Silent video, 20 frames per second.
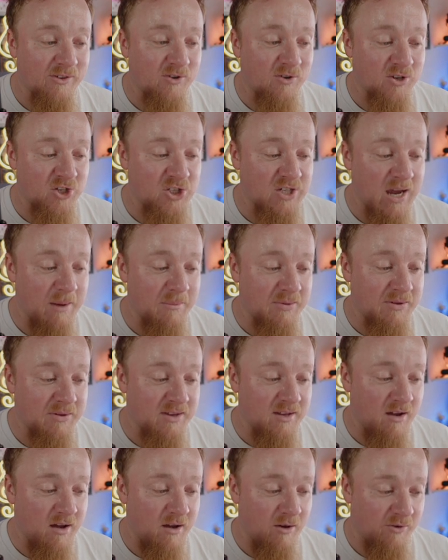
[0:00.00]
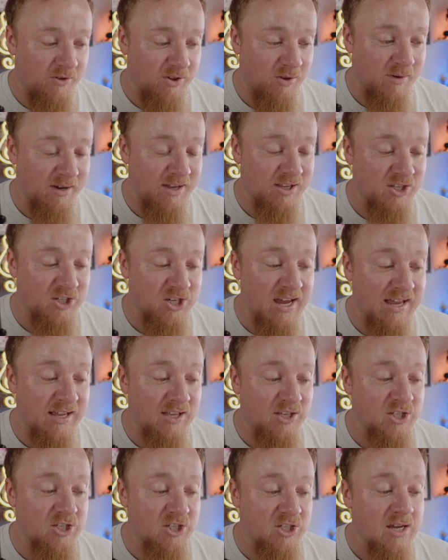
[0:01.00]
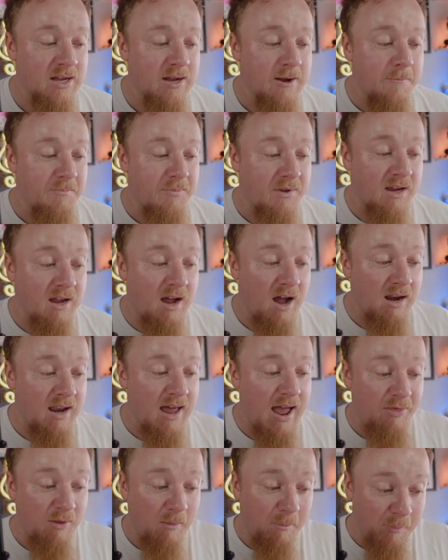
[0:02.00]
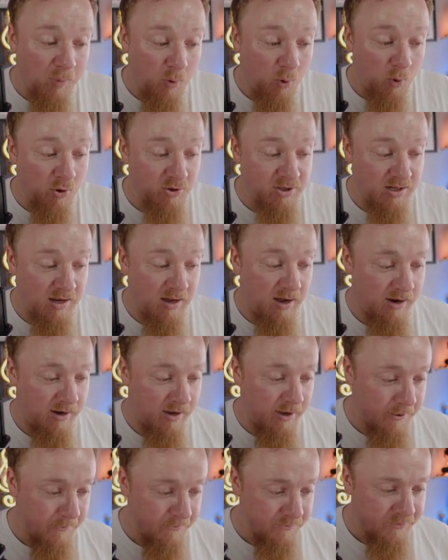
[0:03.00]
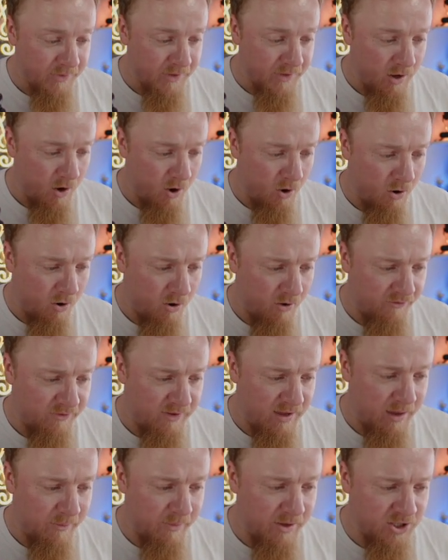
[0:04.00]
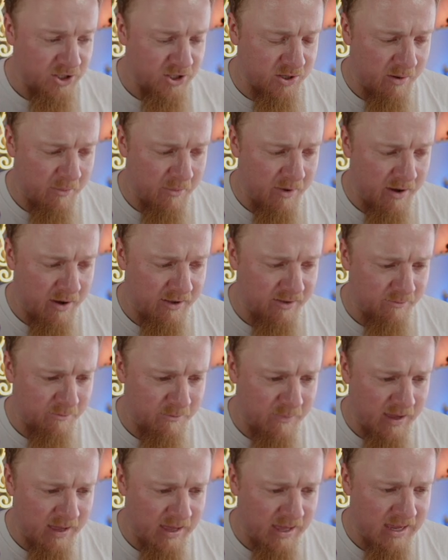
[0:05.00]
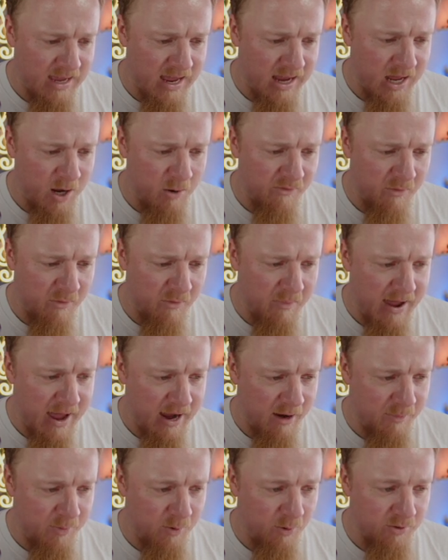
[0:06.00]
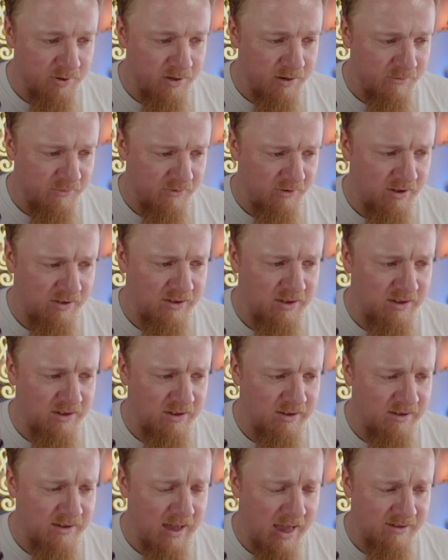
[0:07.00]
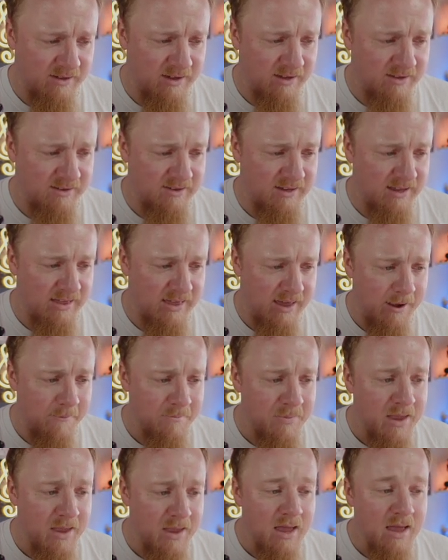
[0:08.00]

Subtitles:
also got shape styles, so I can change the color and the border color of the image. So I might make it yellow with a black border, as you can see there.